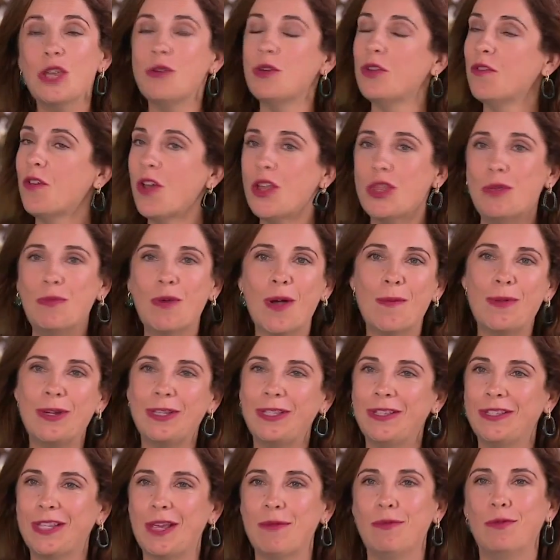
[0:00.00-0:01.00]
You would have heard the Prime
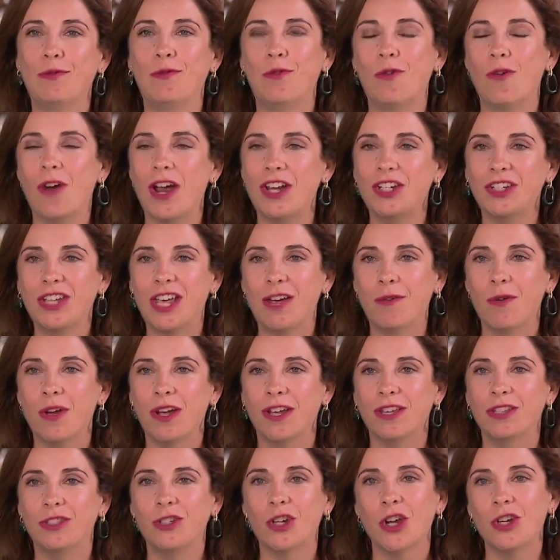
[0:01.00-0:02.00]
Minister say before, aged care
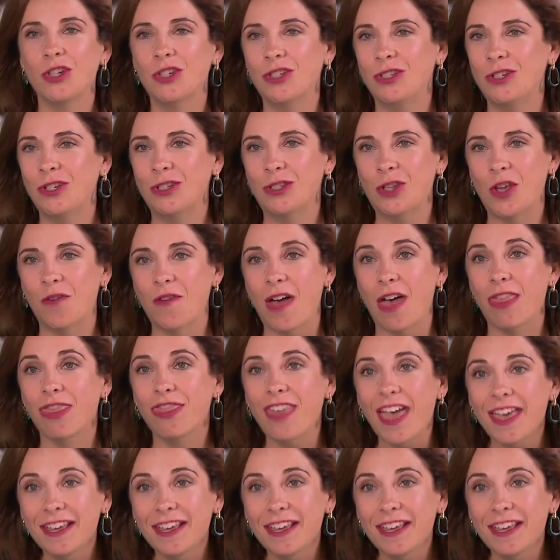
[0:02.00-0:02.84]
workers don't just deserve our